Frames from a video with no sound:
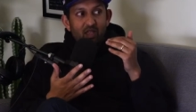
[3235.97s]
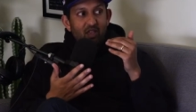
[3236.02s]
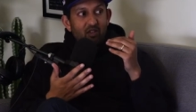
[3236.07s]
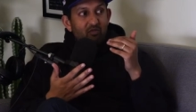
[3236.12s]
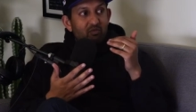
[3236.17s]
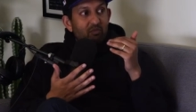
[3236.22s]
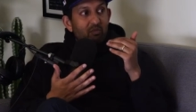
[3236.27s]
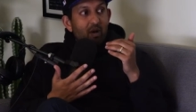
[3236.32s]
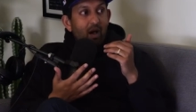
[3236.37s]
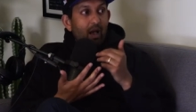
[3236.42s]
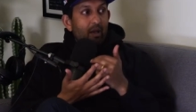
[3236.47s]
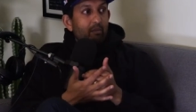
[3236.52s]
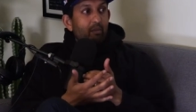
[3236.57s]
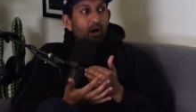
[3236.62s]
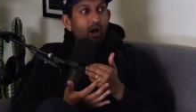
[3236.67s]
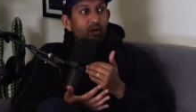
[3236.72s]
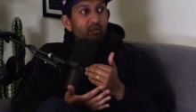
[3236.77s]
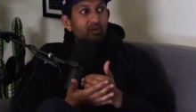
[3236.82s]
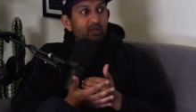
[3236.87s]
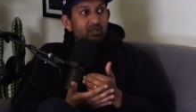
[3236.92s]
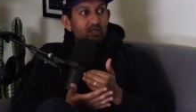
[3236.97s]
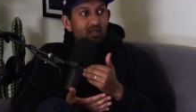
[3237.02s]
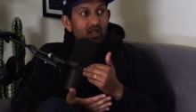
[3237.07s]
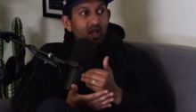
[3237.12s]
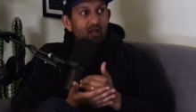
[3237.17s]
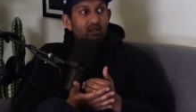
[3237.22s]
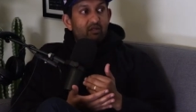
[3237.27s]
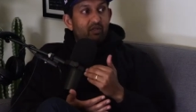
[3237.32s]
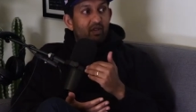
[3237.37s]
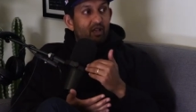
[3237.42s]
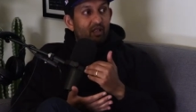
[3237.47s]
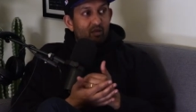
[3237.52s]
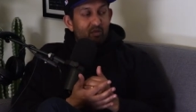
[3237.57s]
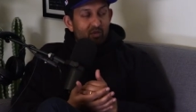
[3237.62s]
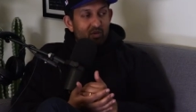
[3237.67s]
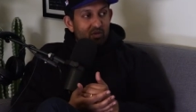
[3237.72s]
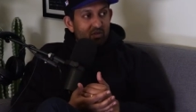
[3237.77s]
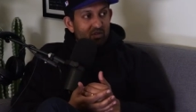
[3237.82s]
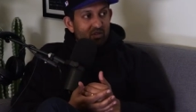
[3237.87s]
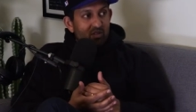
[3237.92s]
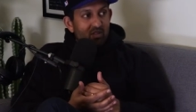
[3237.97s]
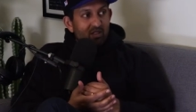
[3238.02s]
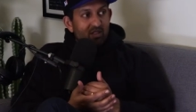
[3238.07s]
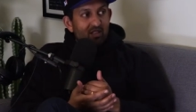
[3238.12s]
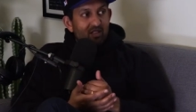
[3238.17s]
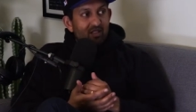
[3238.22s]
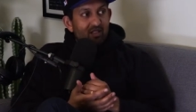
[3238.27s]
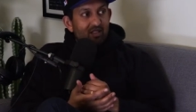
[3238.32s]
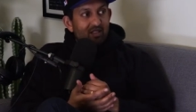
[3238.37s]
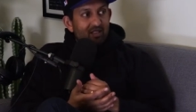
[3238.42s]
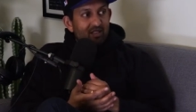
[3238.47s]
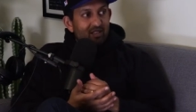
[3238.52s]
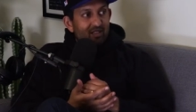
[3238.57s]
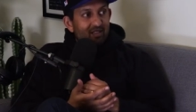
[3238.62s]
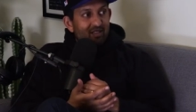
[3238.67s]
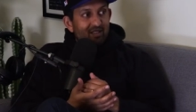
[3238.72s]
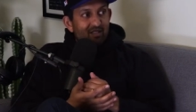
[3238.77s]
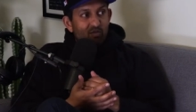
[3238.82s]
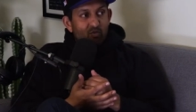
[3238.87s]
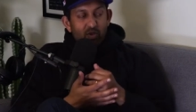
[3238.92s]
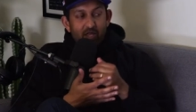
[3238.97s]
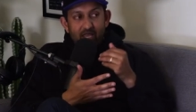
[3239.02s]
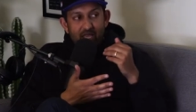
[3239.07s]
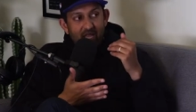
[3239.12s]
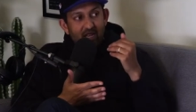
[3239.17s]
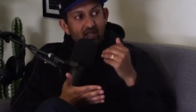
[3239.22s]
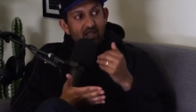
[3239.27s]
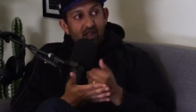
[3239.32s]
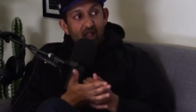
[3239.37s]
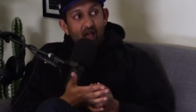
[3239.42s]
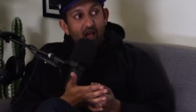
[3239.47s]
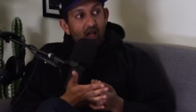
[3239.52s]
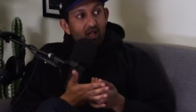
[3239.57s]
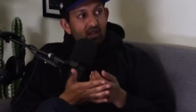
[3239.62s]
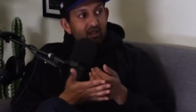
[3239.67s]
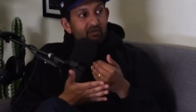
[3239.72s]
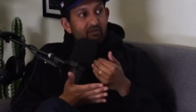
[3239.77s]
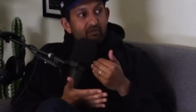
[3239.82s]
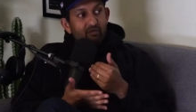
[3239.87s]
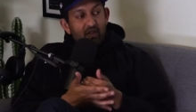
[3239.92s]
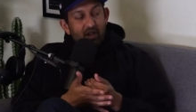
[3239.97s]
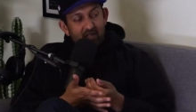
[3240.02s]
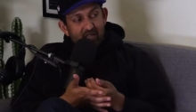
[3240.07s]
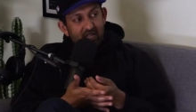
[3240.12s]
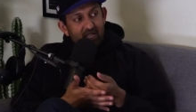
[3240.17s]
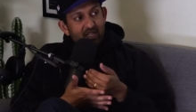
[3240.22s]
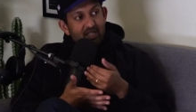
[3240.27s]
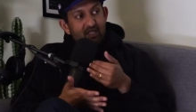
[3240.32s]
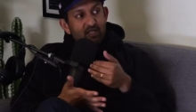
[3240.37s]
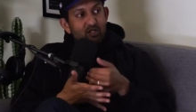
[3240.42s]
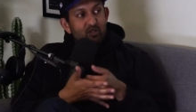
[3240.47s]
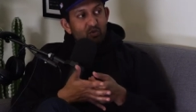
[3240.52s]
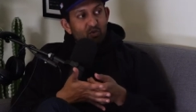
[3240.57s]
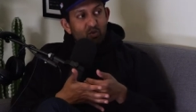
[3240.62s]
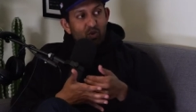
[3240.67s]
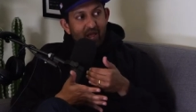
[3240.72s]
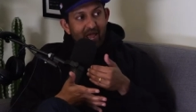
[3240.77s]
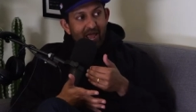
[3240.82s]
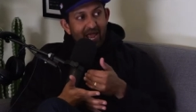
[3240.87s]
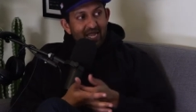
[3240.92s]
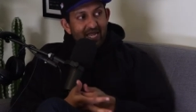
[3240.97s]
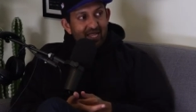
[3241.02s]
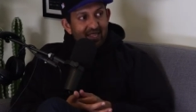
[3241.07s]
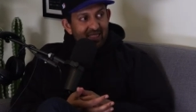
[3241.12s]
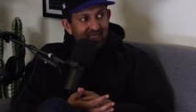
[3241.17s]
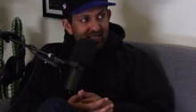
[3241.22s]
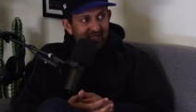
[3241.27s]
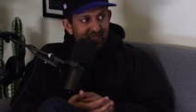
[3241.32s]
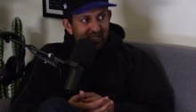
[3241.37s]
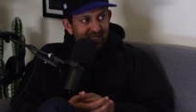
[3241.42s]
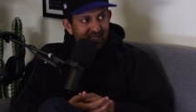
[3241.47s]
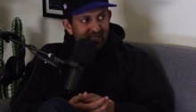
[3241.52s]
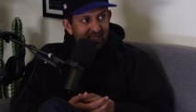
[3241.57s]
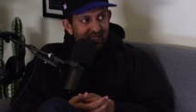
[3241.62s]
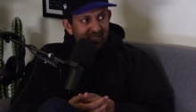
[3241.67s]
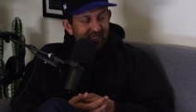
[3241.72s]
if my mom is not available, that's it. We cannot fucking do anything.